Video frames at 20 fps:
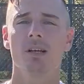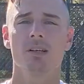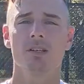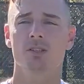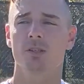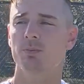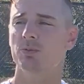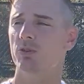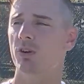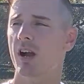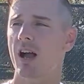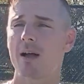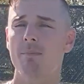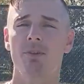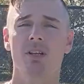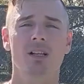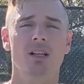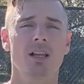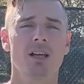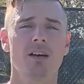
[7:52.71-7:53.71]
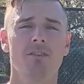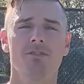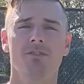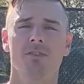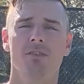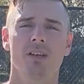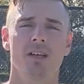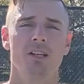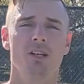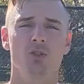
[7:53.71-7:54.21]
Subscribe to Cliff.
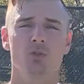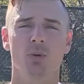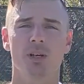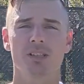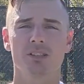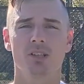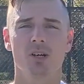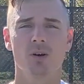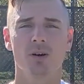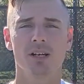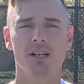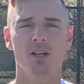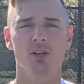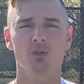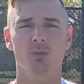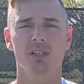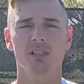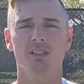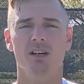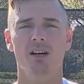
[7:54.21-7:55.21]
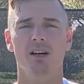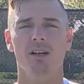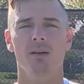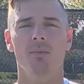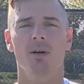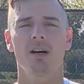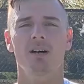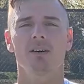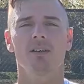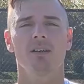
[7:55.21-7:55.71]
He knows what he's doing. He knows what he's talking
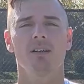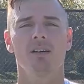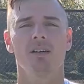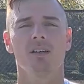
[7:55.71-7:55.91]
about.